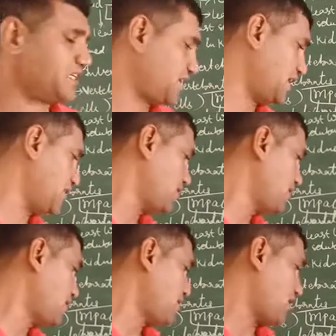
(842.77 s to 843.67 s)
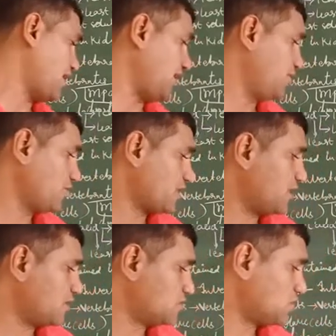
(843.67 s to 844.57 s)
chicken. And you can
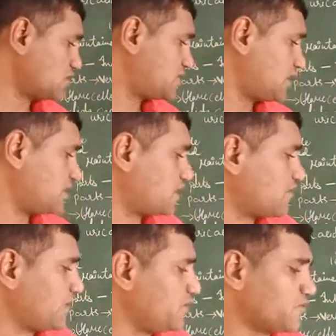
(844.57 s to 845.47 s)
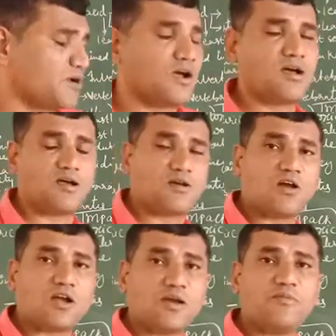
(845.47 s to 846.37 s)
also see that when you talk
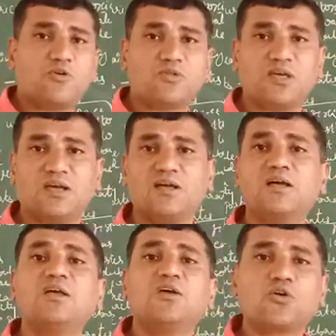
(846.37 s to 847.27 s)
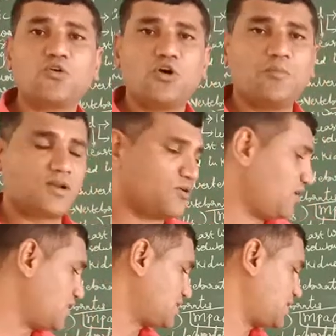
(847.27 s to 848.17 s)
about the
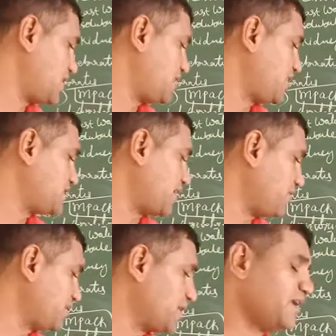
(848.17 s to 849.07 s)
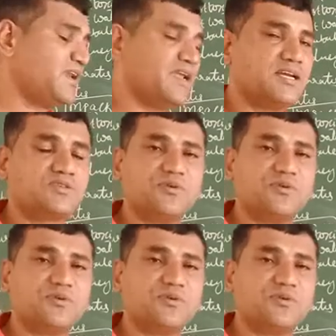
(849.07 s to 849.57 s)
glomerulus, it is having three layers.